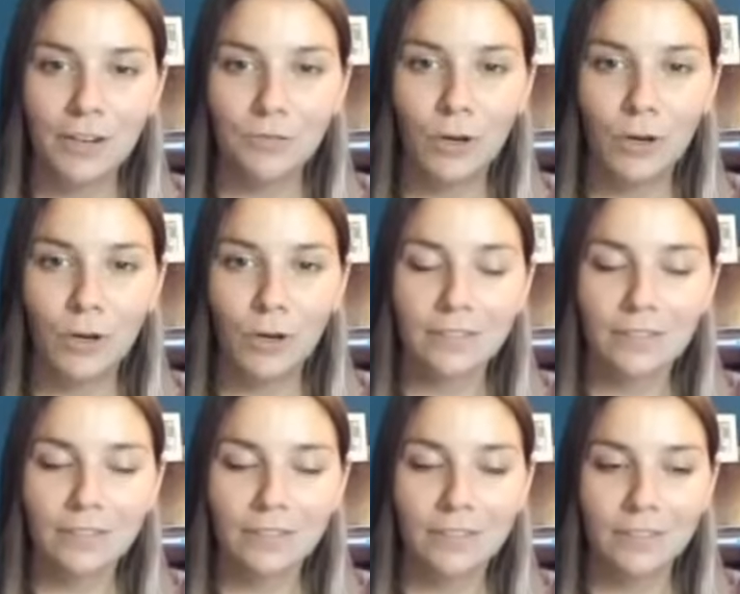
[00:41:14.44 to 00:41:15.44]
have
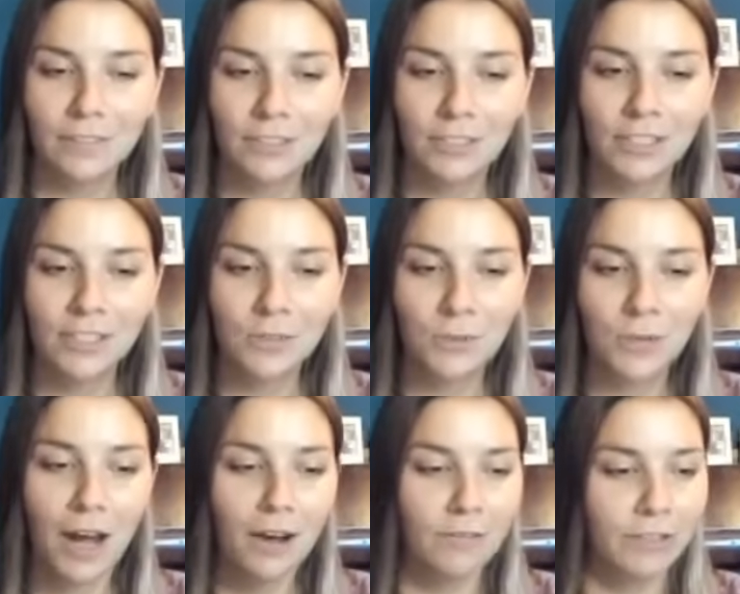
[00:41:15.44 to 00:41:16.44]
one, just because
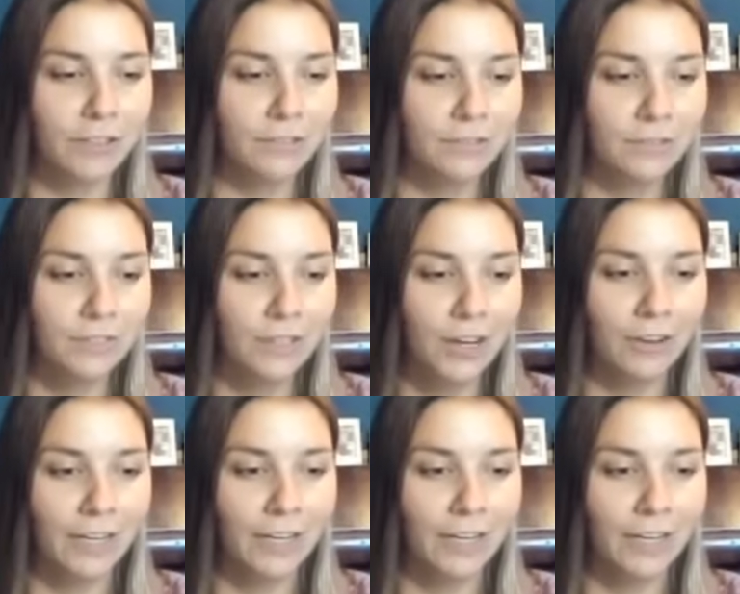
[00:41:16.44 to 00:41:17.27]
we have you. No,